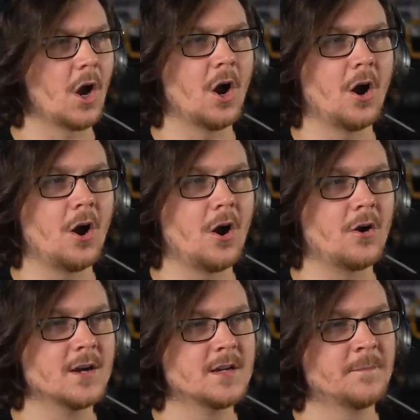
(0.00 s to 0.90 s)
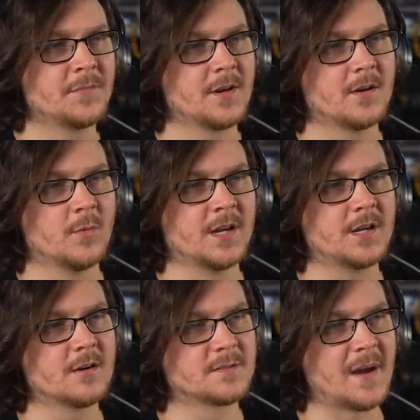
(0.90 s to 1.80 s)
Oh! When he
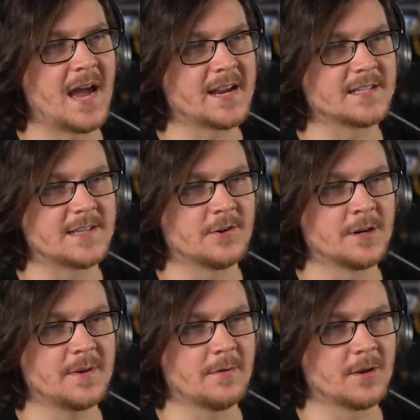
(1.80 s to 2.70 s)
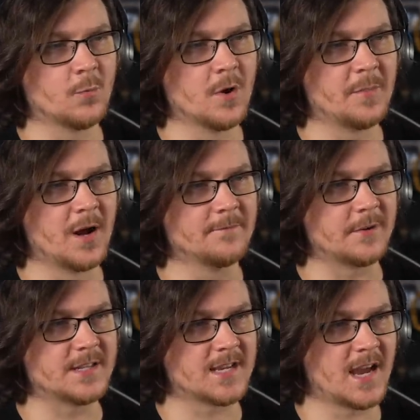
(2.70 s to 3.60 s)
goes back, is he gonna be able to whoop
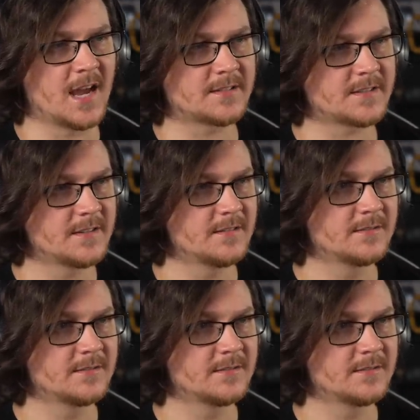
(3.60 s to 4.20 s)
Humphrey's ass?